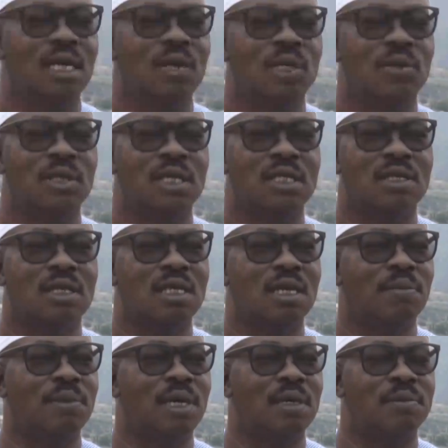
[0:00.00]
When you are
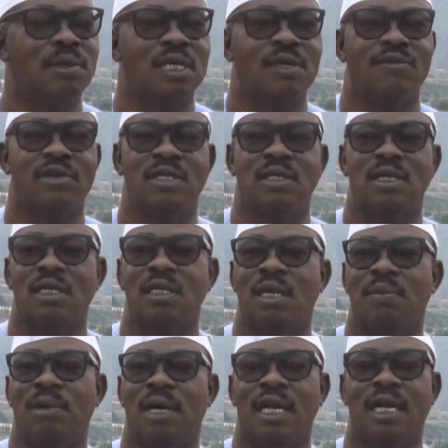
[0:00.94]
talking about biodiversity,
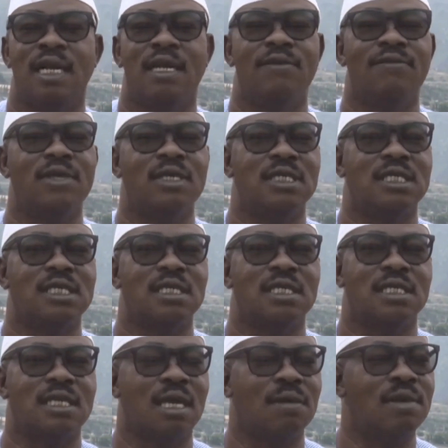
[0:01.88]
talking about living
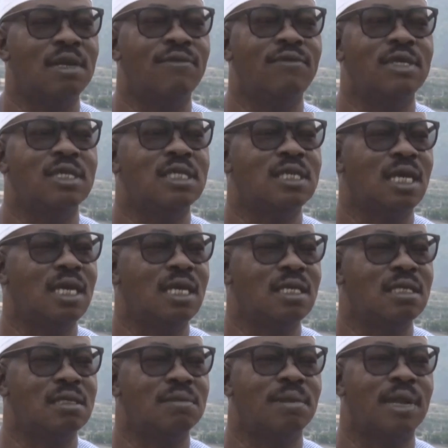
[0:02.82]
system, living
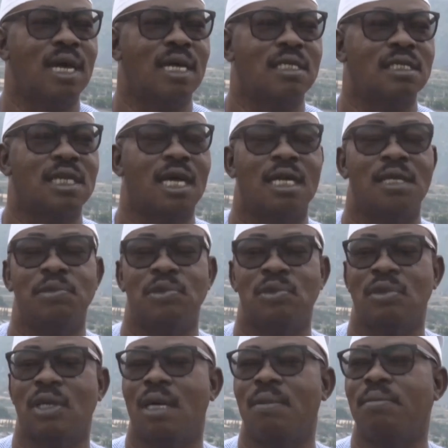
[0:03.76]
things, plants,
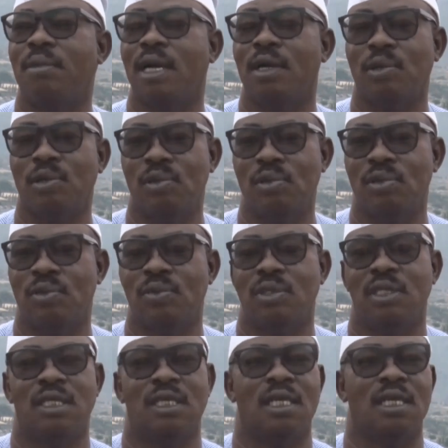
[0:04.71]
animals, and microbes
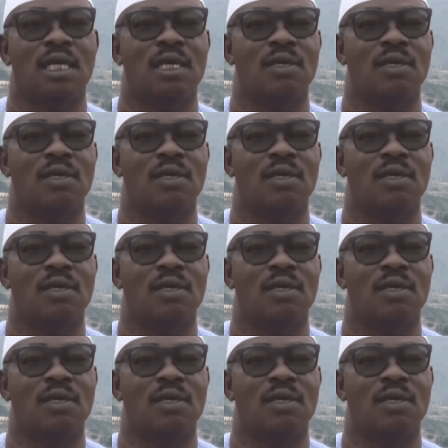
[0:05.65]
within an